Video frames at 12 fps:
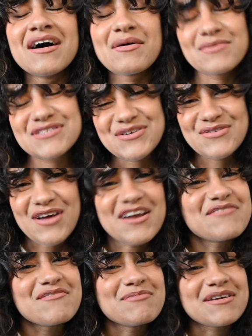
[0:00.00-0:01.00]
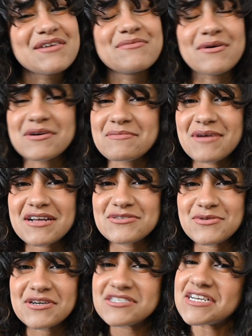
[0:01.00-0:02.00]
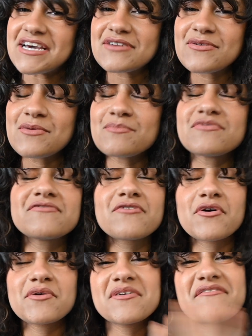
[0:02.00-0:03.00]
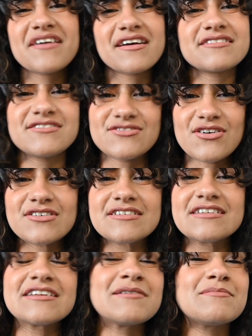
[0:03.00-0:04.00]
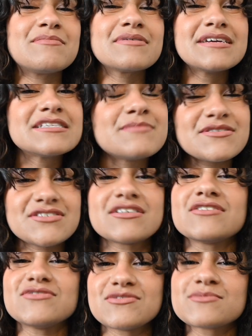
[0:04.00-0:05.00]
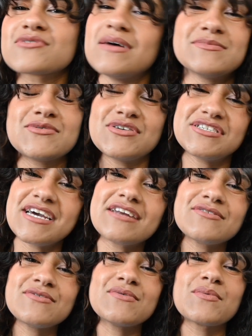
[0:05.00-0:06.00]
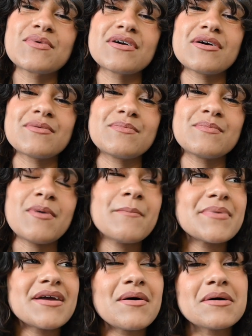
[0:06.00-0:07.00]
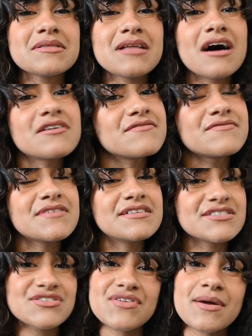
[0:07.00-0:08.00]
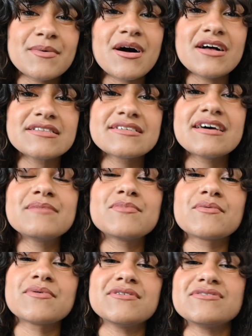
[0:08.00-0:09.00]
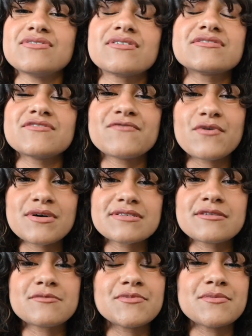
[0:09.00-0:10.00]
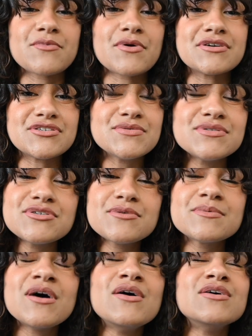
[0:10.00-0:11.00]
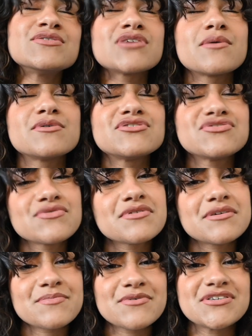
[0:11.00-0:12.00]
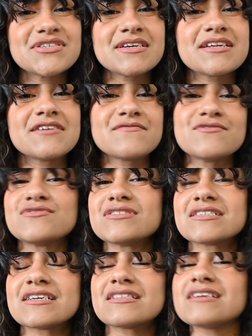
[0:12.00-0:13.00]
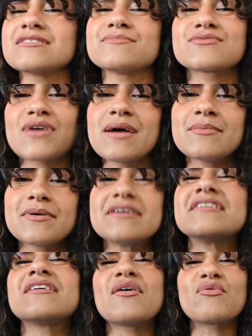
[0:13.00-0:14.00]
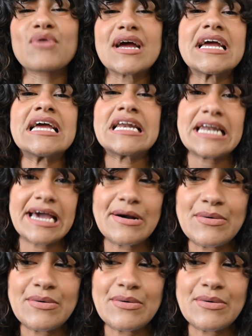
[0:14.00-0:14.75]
What's going on, everybody? Welcome back to our channel. Before we even get started, please make sure that you subscribe to our channel. We are pumping out a lot of Instagram content, but we're starting to focus a little bit more on YouTube. So I would truly appreciate it if you just hit that subscribe button right now.